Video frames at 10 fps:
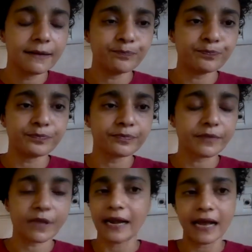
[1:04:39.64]

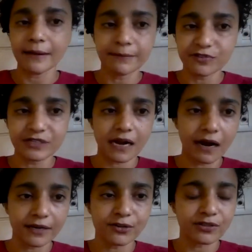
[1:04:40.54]
And I would
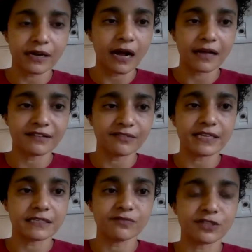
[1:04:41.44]
argue there are other
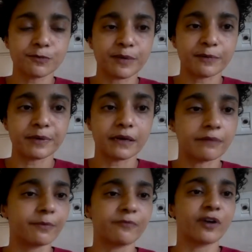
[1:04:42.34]
ways in which people,
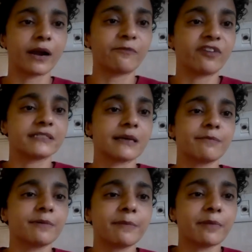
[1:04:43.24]
for
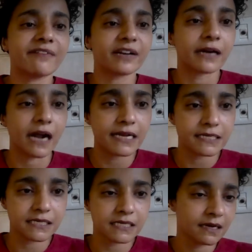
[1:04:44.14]
example, people have a
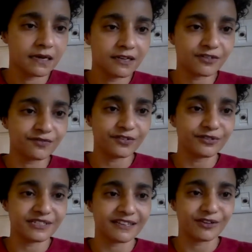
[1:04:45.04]
right to food
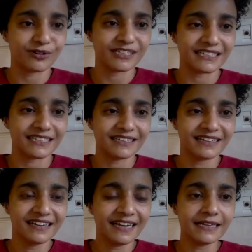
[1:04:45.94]
security.
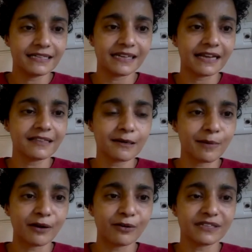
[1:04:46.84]
It is neither
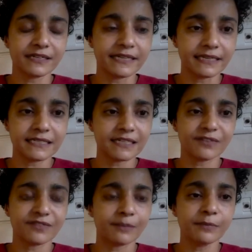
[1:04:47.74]
about the dignity
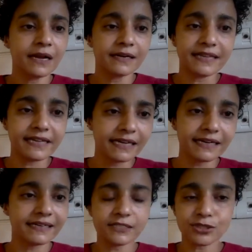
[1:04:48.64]
of them digging
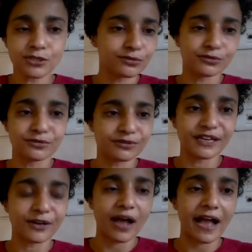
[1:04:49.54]
a ditch to,
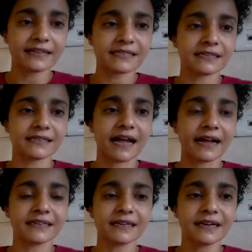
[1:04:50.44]
access
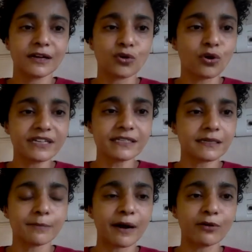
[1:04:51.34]
that, nor is it
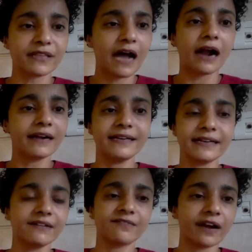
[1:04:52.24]
about the
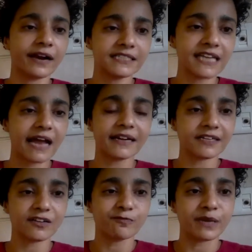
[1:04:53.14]
undignified
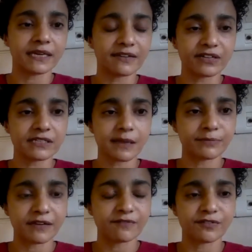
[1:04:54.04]
charity of being given
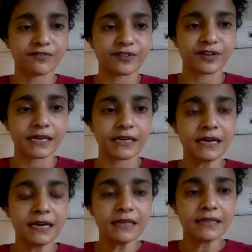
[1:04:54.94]
something for free.
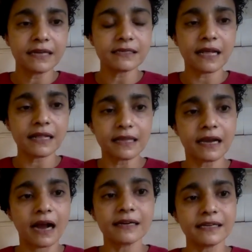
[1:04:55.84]
There is nothing
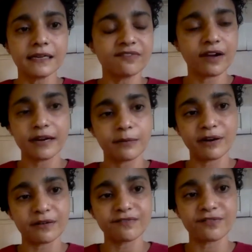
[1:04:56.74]
undignified
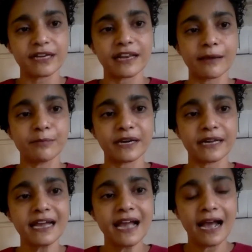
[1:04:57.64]
about a free library.